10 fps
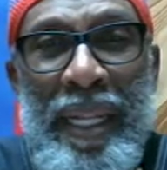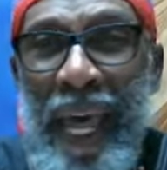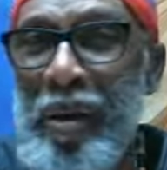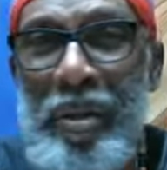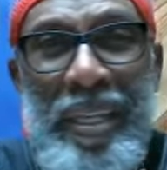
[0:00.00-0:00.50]

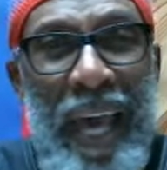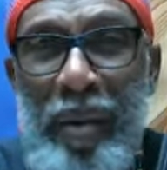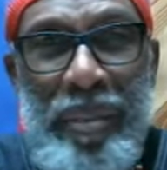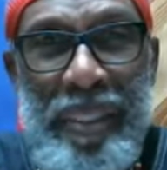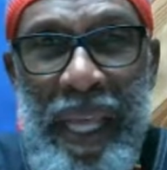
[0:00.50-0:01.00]
Not only
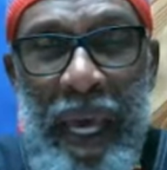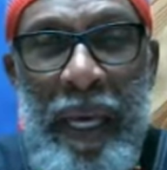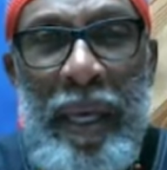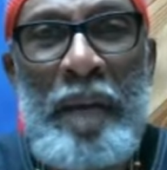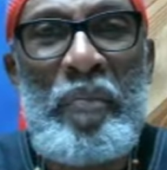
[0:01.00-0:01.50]
Yah was
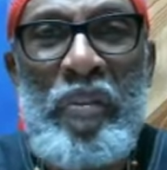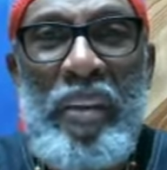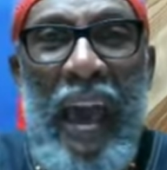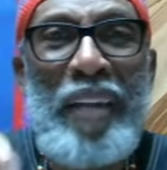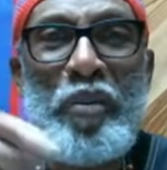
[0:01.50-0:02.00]
there,
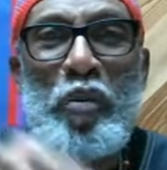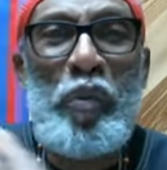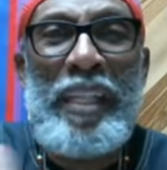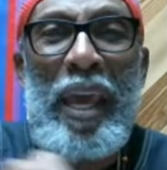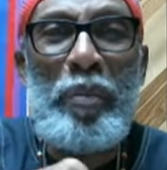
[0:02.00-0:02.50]
Yah knew
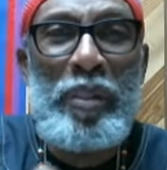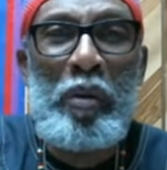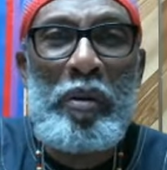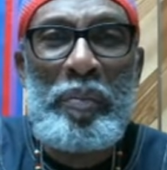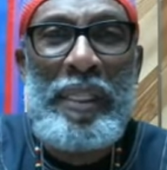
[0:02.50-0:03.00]
what they was
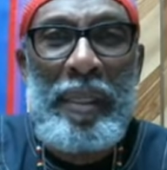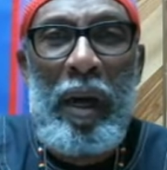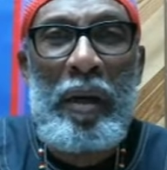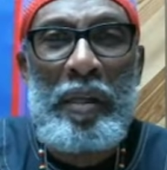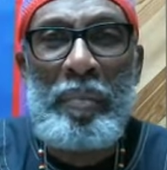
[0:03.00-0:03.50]
going to be
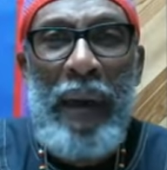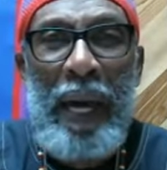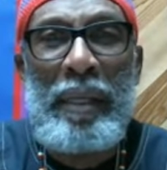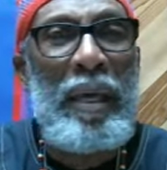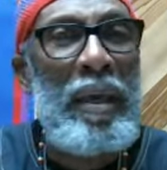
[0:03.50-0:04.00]
talking
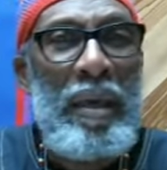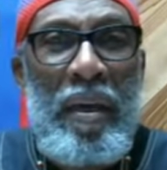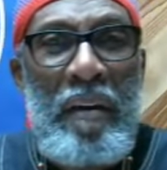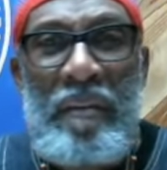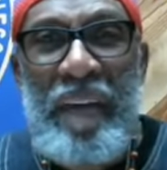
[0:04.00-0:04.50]
about
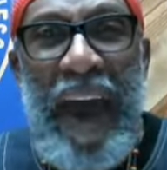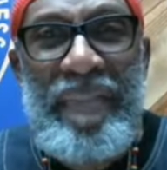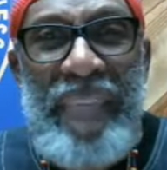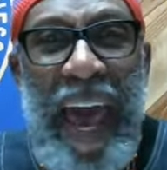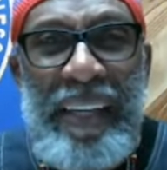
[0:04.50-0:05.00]

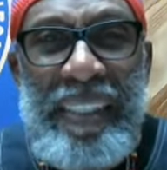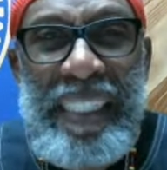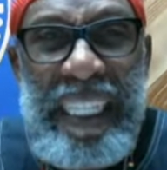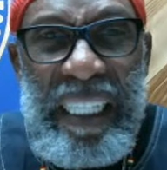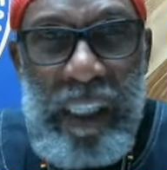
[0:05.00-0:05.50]

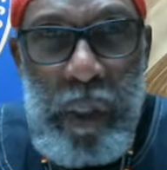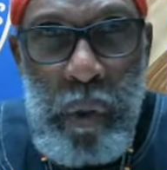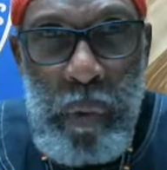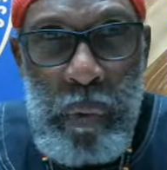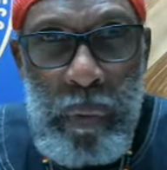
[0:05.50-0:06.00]
5,000 years ago.